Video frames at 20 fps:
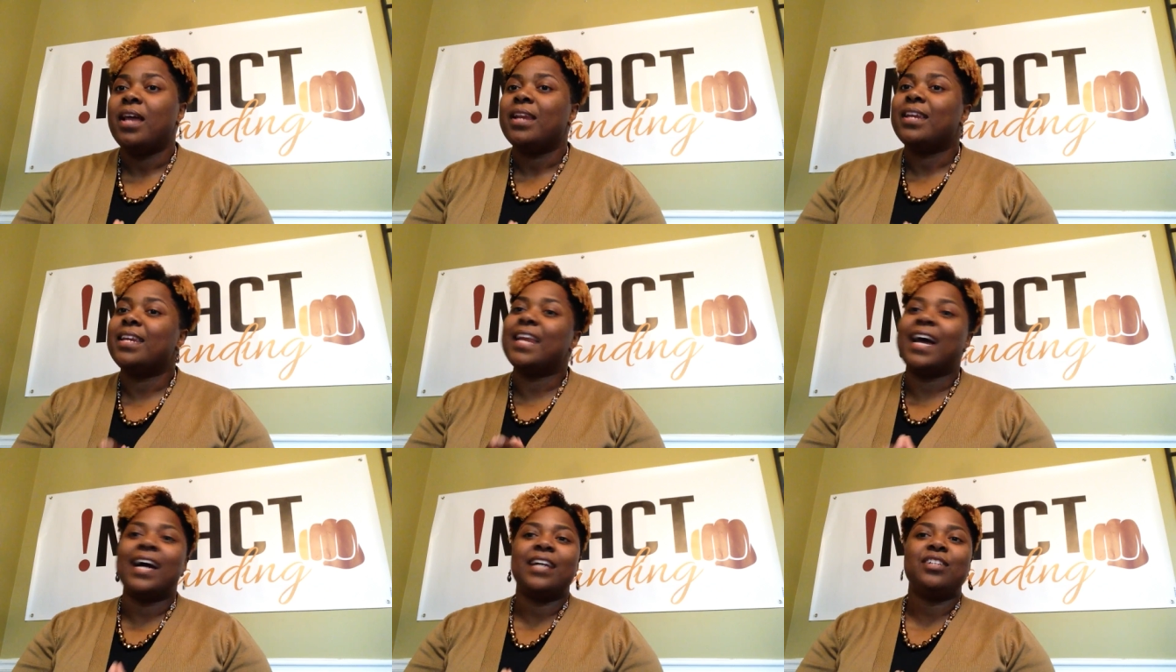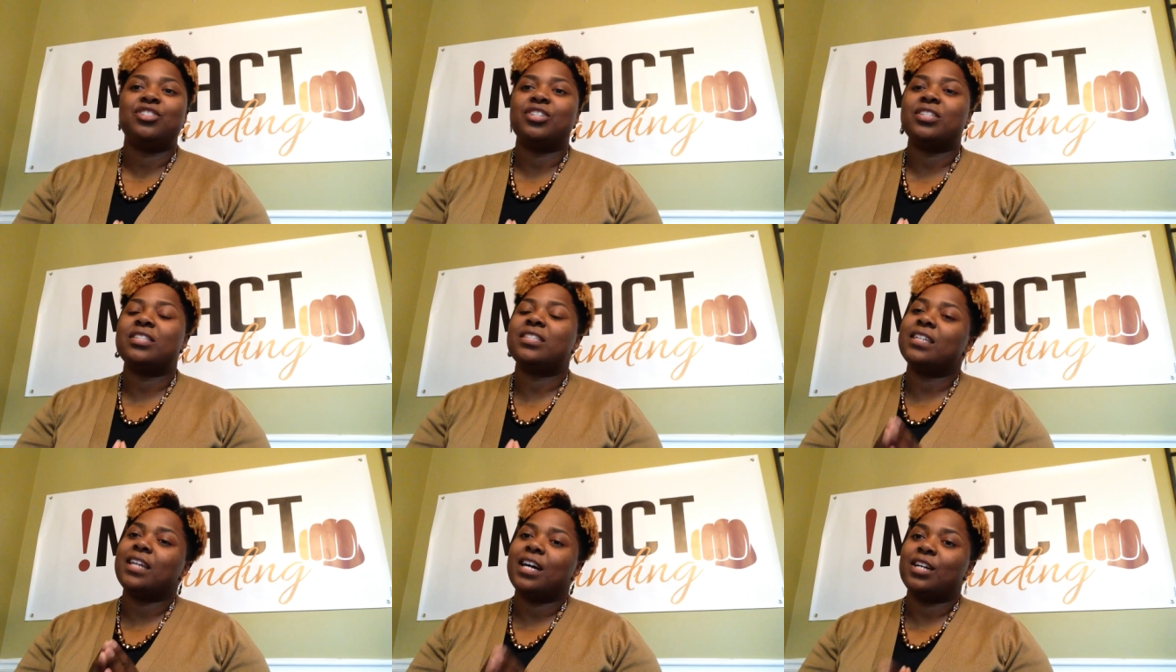not
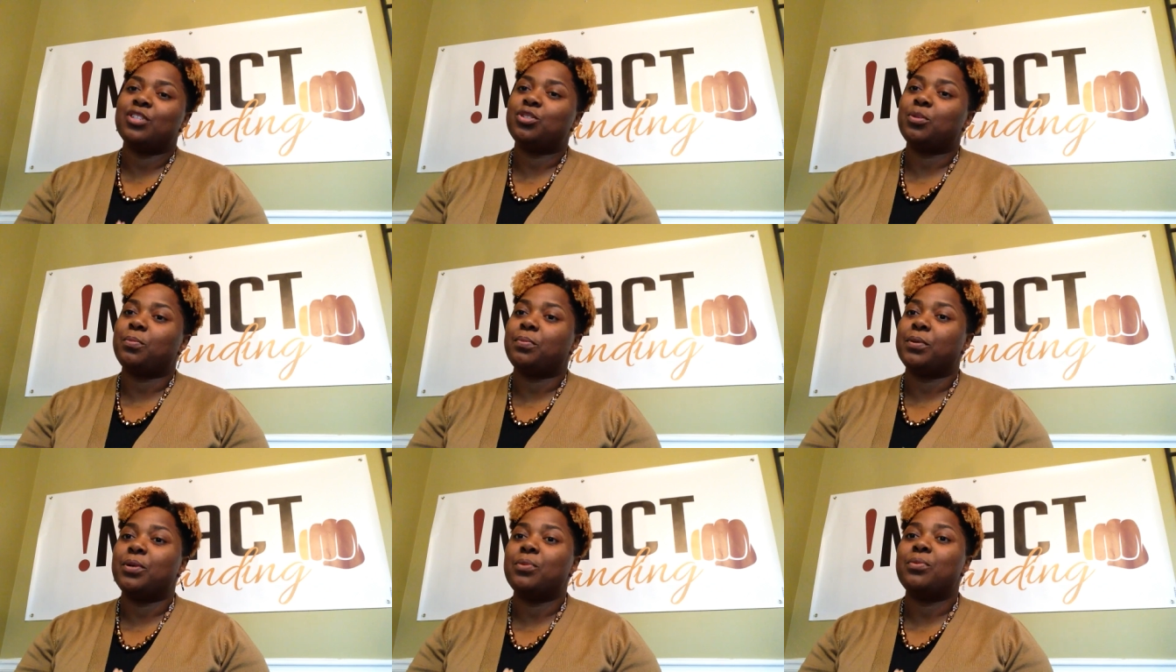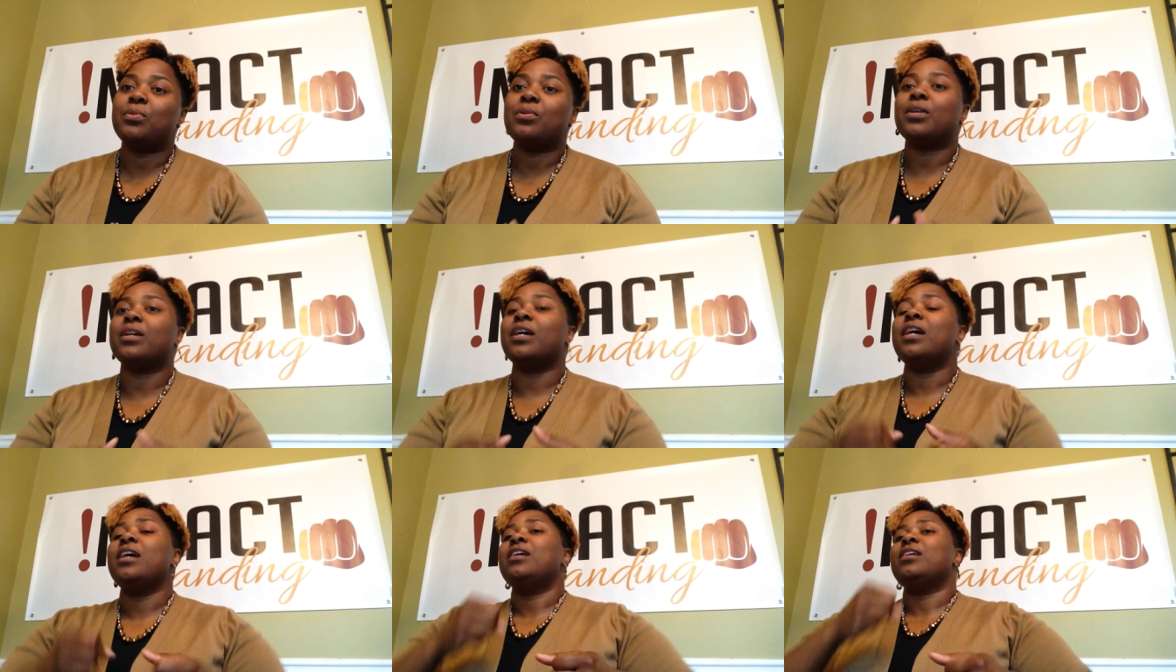just an
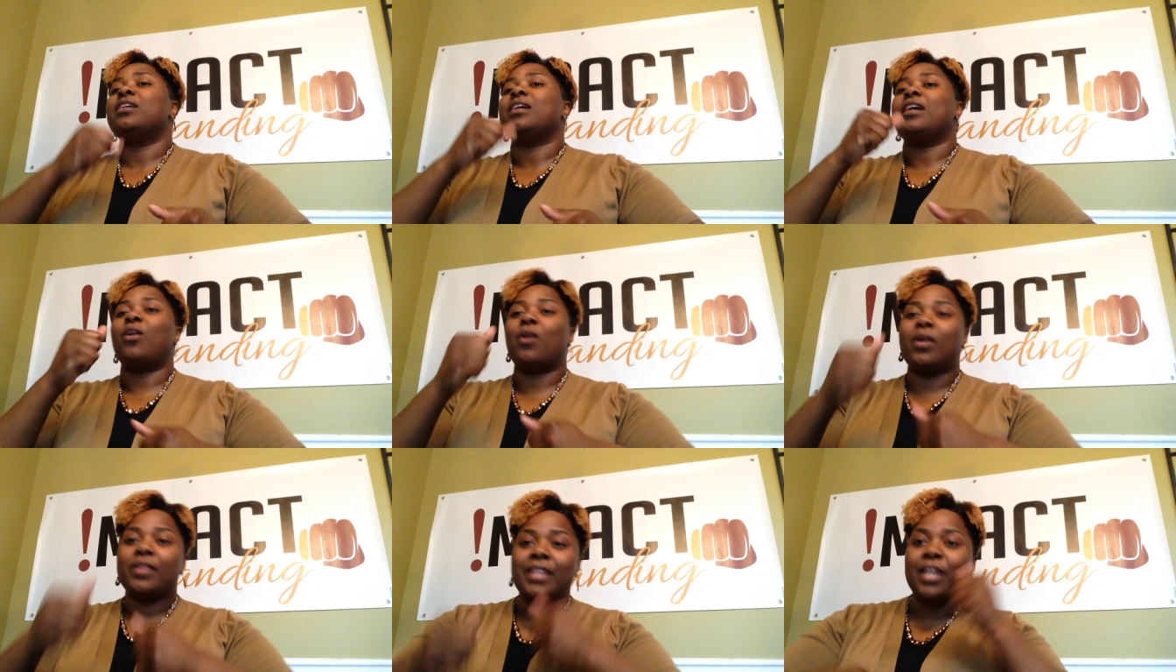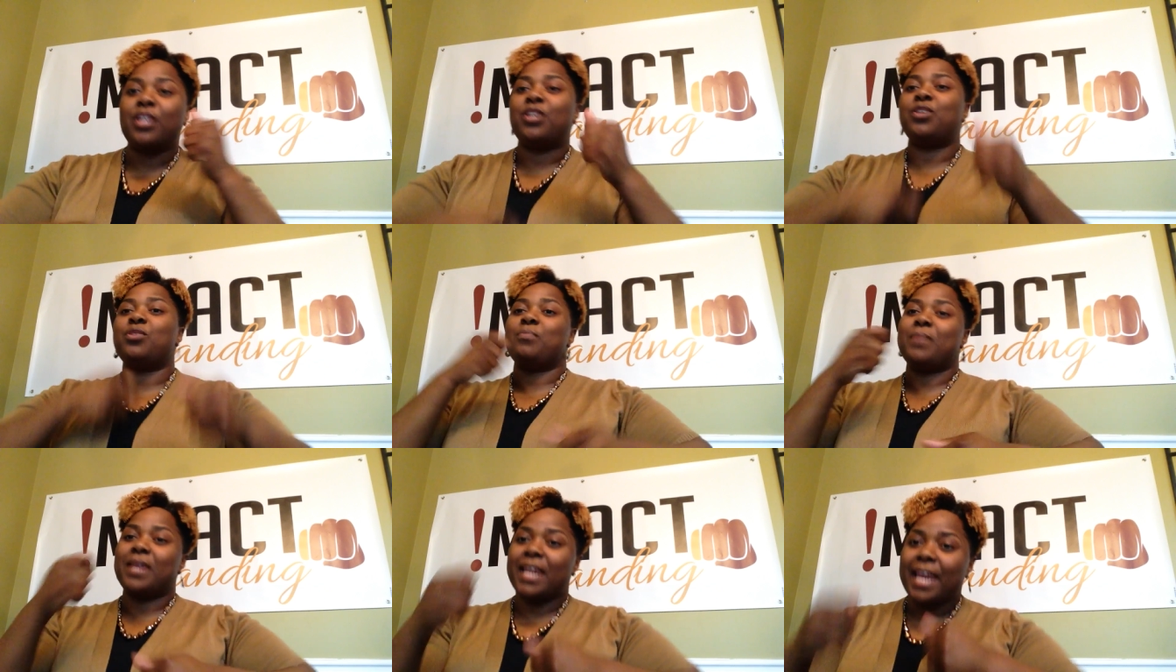entrepreneur on that
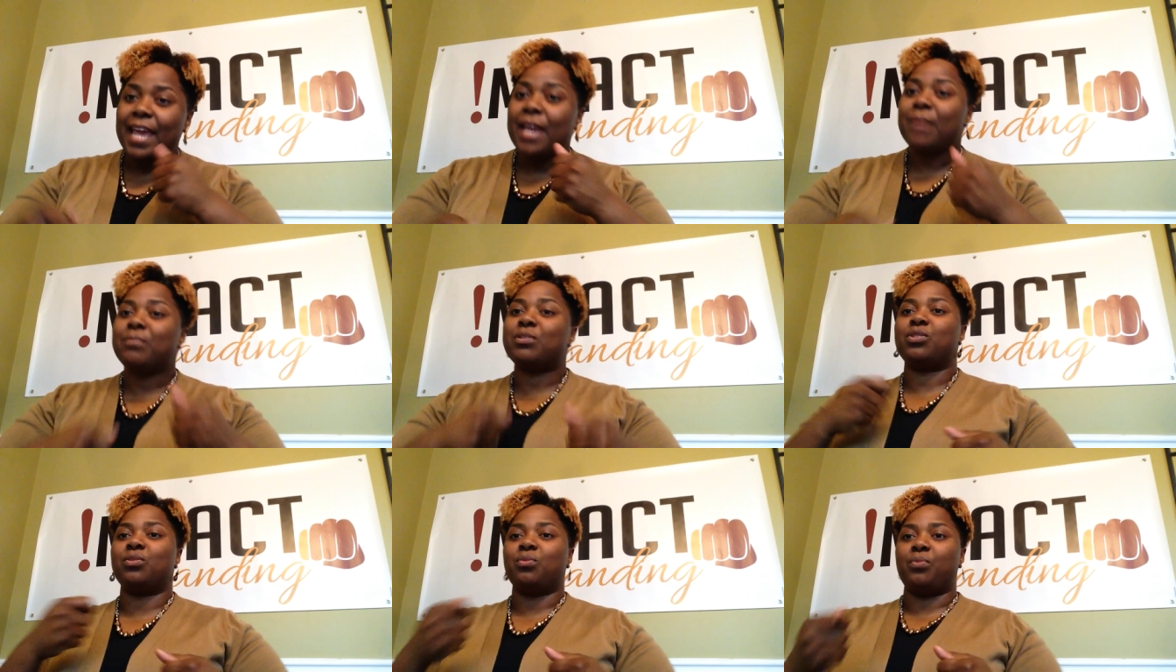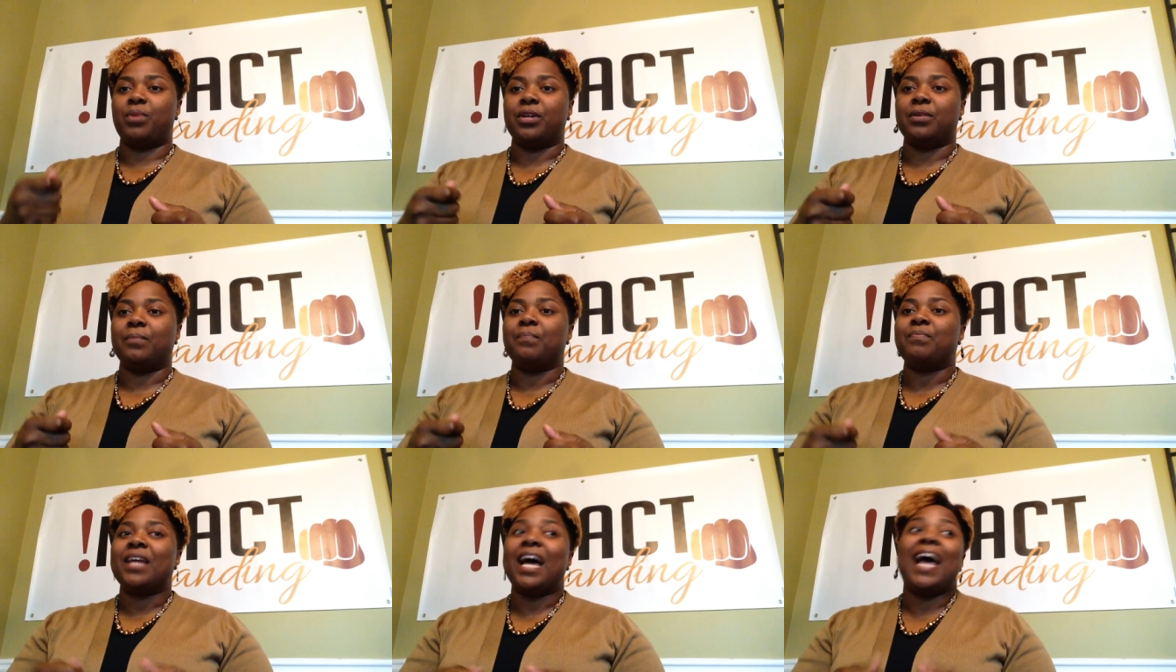human hamster
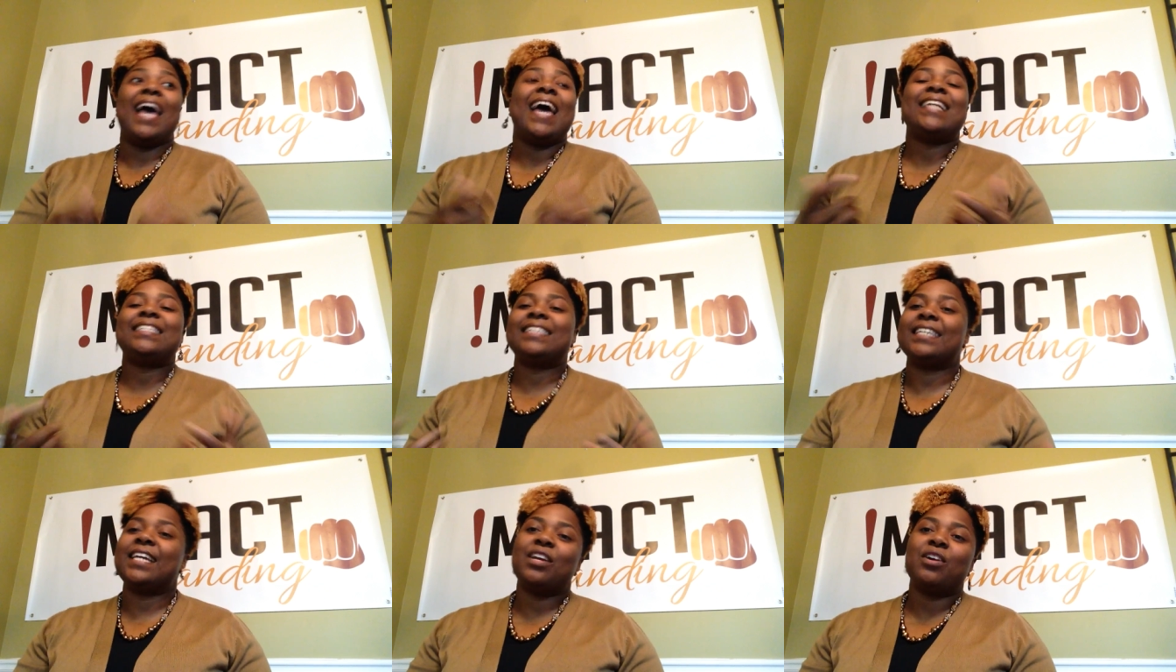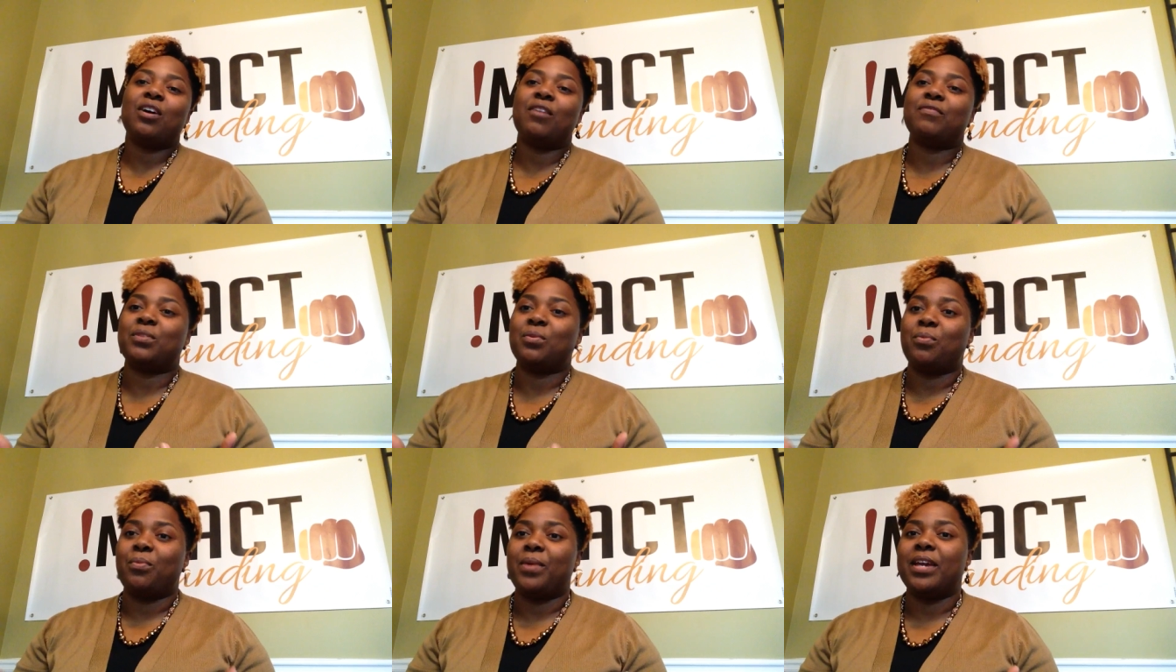wheel. I had to get off
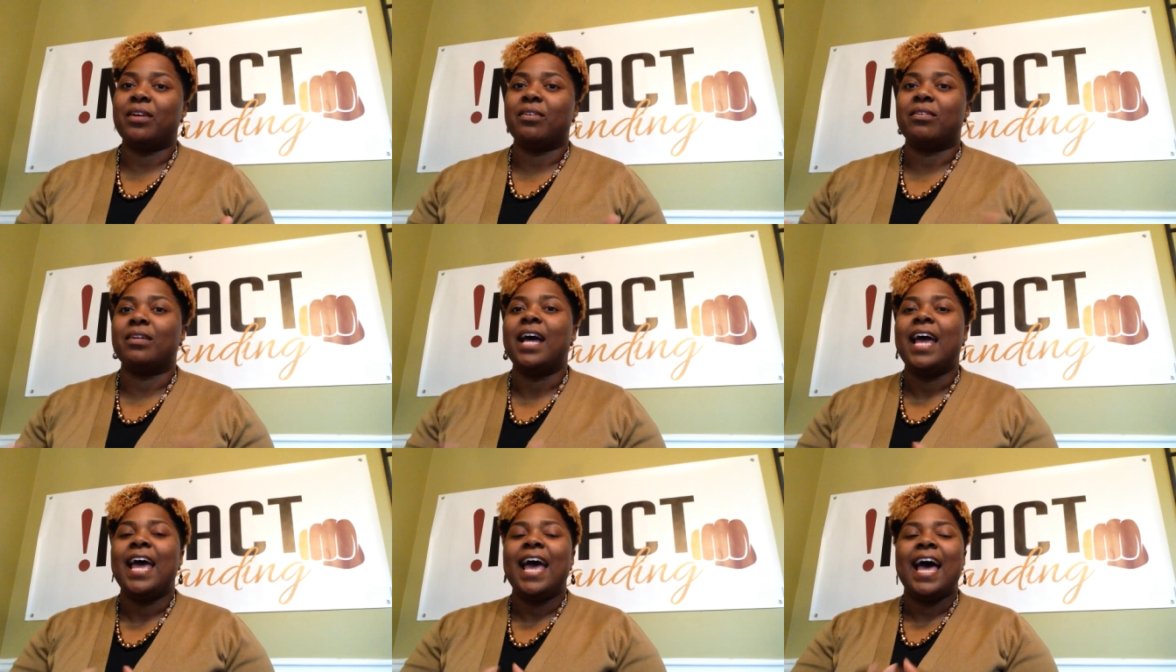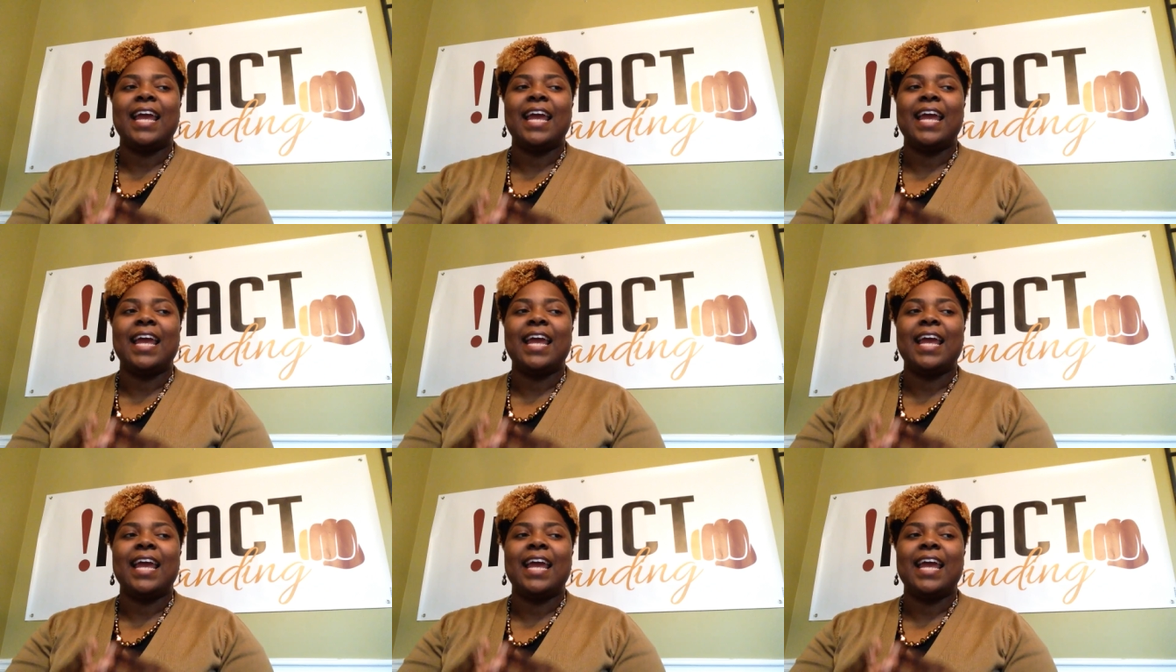the wheel.